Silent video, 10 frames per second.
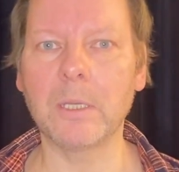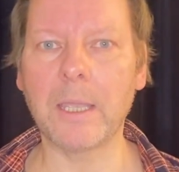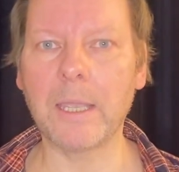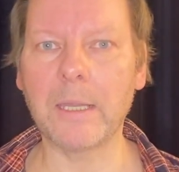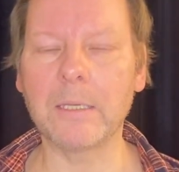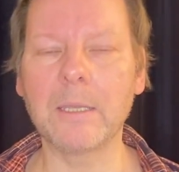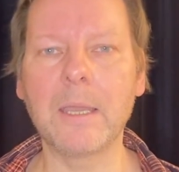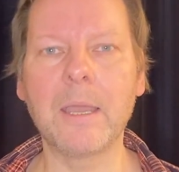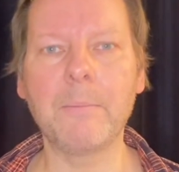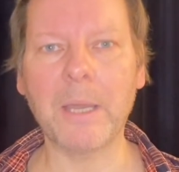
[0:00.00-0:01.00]
And
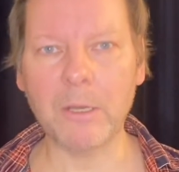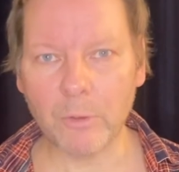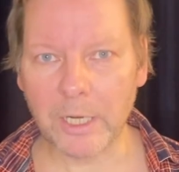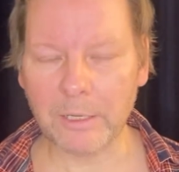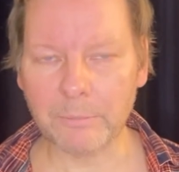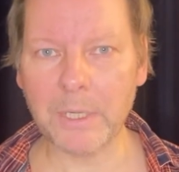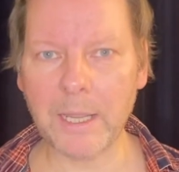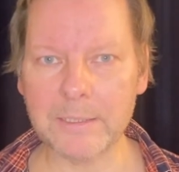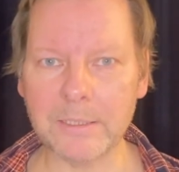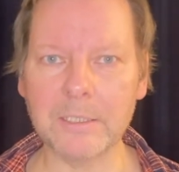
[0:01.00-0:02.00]
by lowering
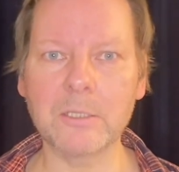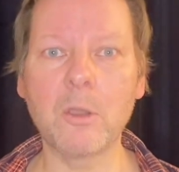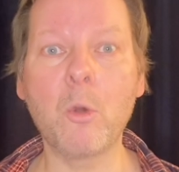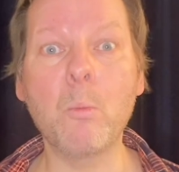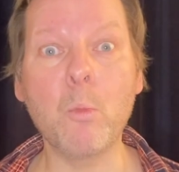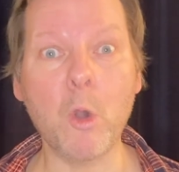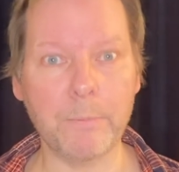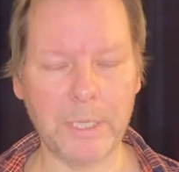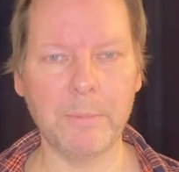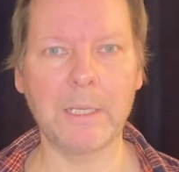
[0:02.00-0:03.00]
prices, more
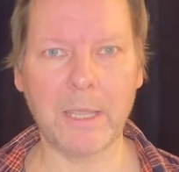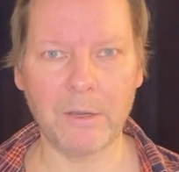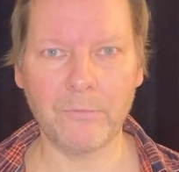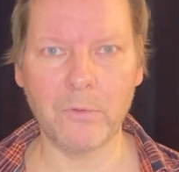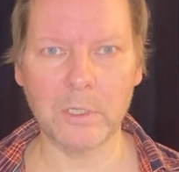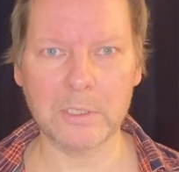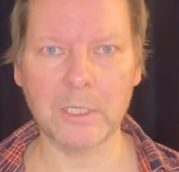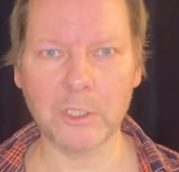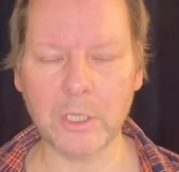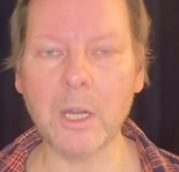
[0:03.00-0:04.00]
people can afford
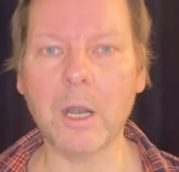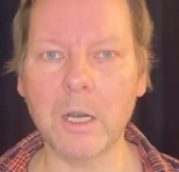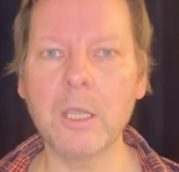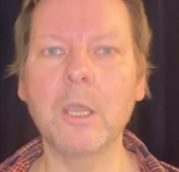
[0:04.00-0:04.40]
such a car,